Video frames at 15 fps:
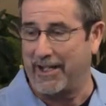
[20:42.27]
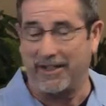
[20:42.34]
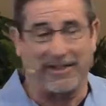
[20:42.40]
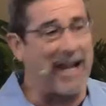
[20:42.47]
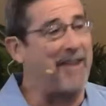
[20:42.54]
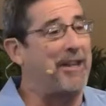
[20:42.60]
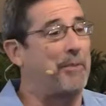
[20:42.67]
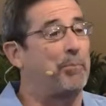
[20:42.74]
You
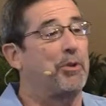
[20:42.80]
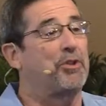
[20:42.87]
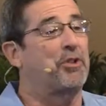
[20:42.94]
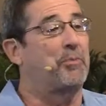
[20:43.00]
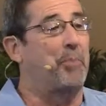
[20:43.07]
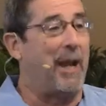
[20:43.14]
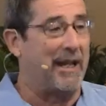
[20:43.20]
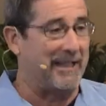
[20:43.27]
see, I think
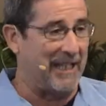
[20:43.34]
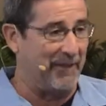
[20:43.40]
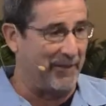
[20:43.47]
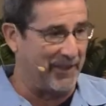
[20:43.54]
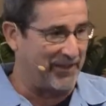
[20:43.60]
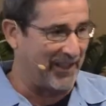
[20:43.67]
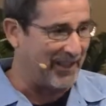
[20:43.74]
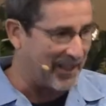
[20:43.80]
perspective
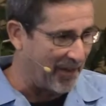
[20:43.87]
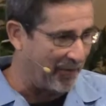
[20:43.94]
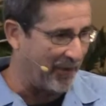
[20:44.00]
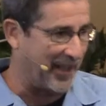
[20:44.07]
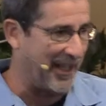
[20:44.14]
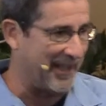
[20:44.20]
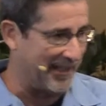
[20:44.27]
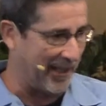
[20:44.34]
is
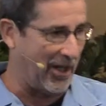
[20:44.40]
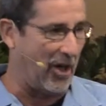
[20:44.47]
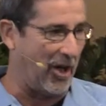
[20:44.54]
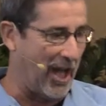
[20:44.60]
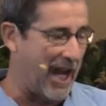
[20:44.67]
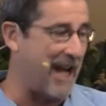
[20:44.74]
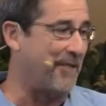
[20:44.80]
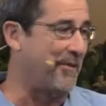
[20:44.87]
significant in our
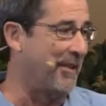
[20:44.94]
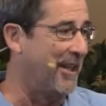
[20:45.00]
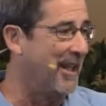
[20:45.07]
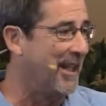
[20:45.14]
life.